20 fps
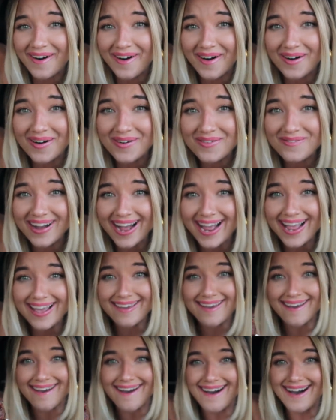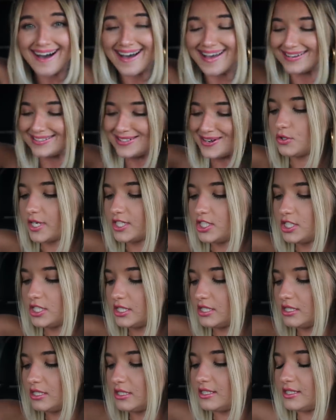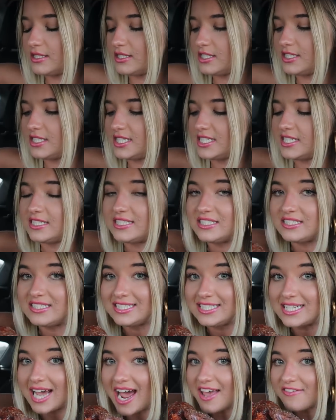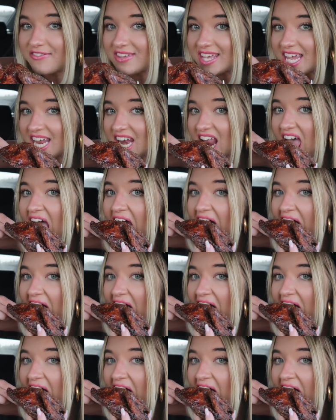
Oh my gosh. Do I just dive in?